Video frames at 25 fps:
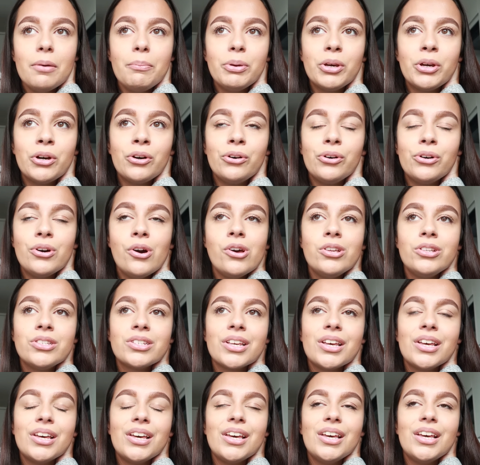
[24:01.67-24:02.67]

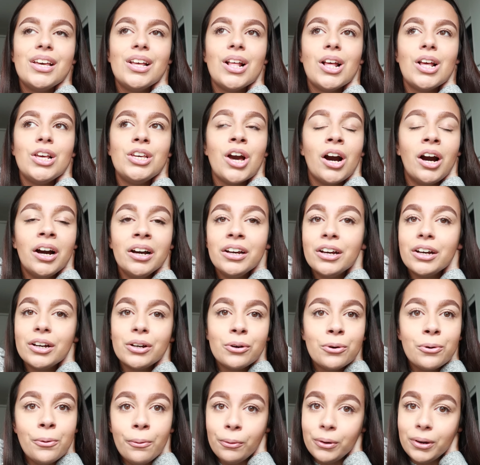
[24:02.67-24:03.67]
because younger
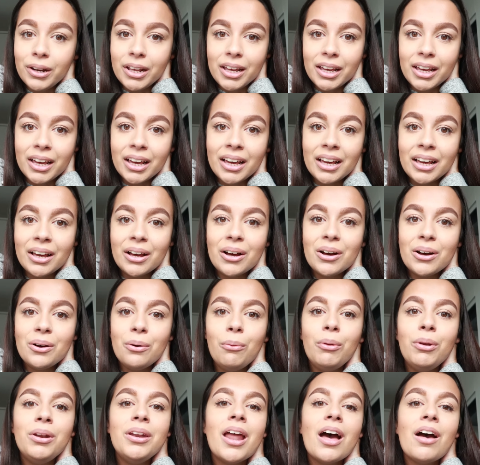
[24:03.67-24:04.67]
Courtney
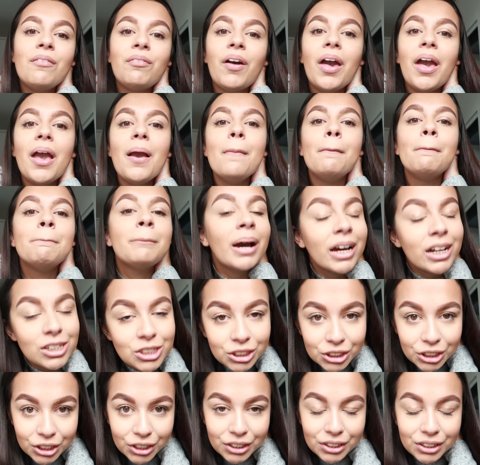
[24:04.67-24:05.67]
would never
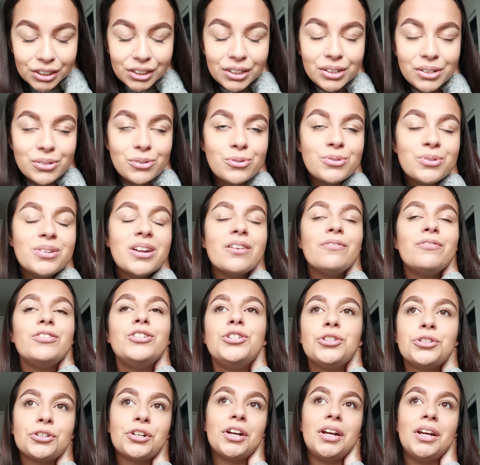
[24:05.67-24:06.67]
imagine or never
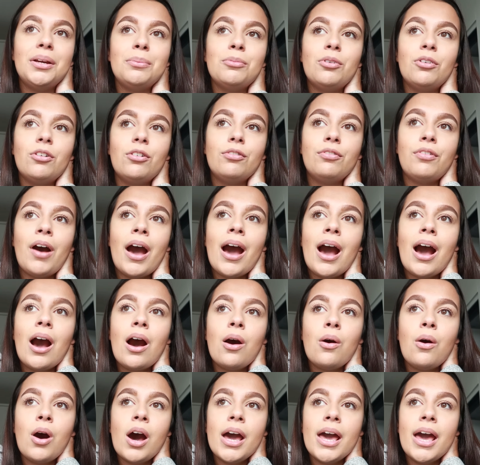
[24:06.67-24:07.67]
dream of
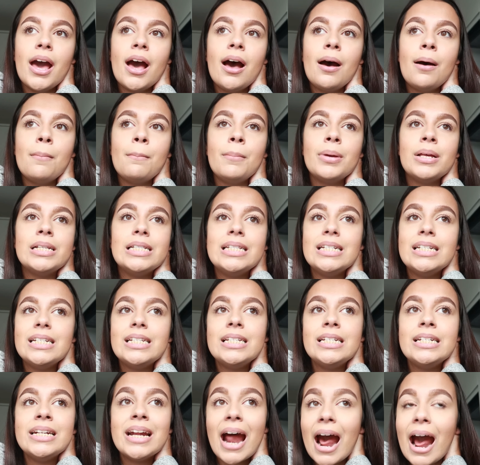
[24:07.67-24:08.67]
how I am
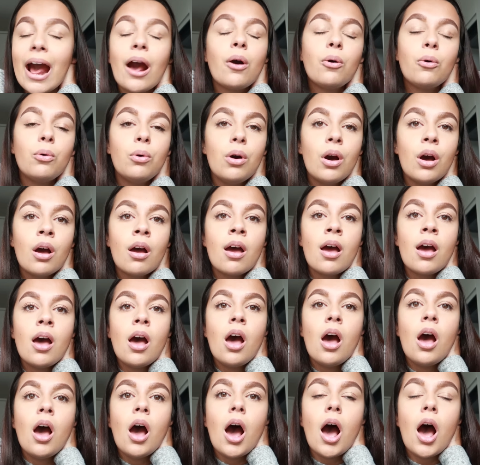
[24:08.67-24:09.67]
now
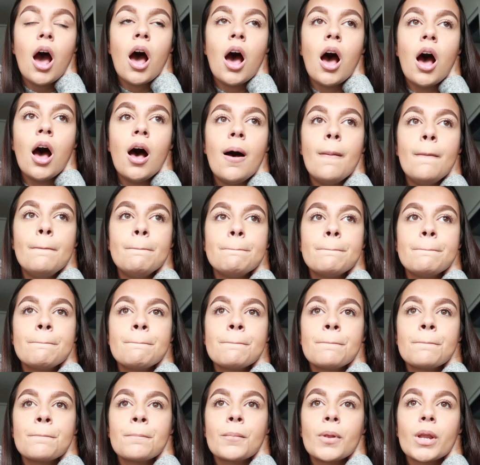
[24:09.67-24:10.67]
um,
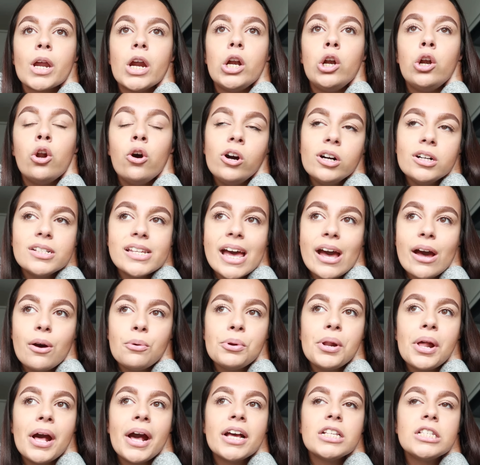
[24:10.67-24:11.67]

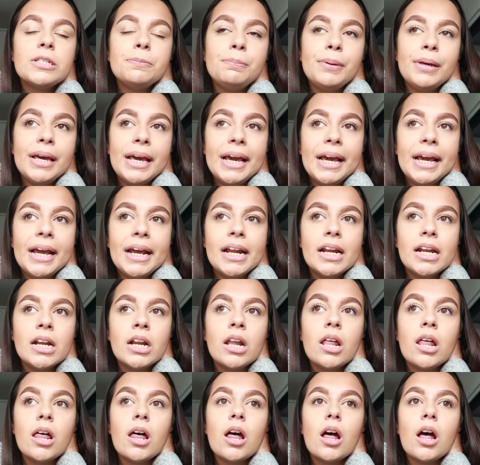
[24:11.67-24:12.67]
lockdown has
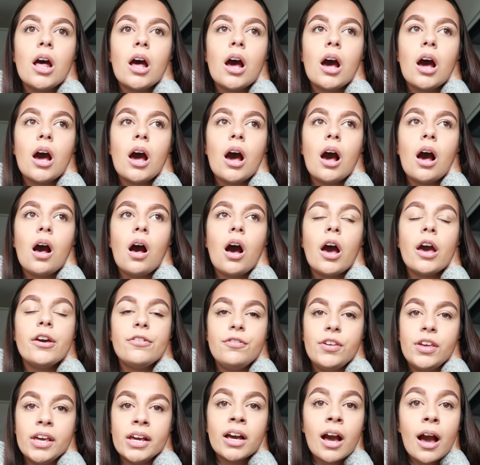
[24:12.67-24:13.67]
been I
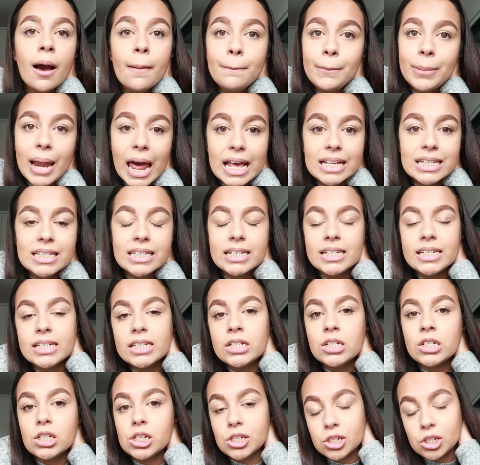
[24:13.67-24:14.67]
think, a blessing
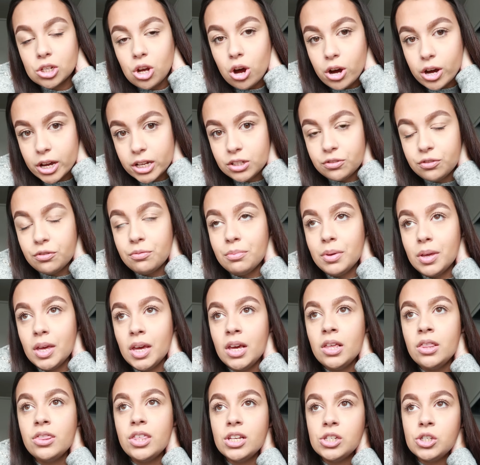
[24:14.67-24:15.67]
in disguise for
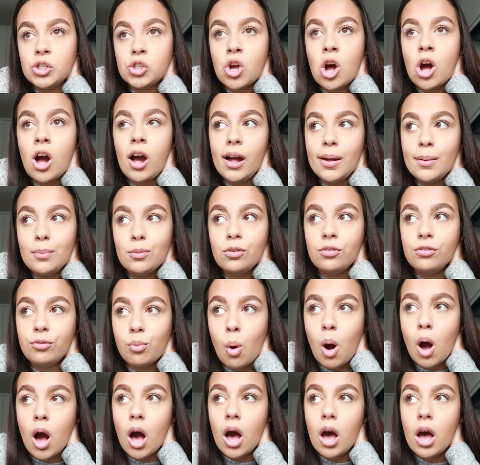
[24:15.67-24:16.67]
me. This time
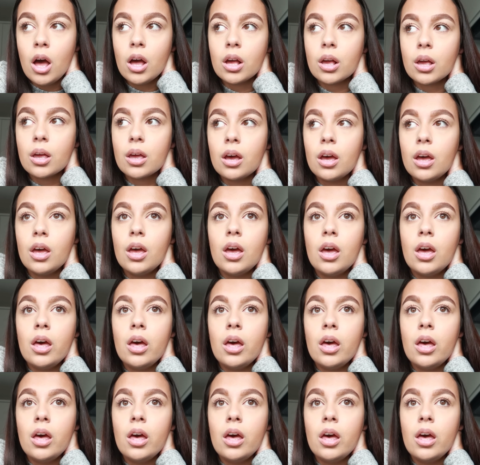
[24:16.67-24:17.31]
off work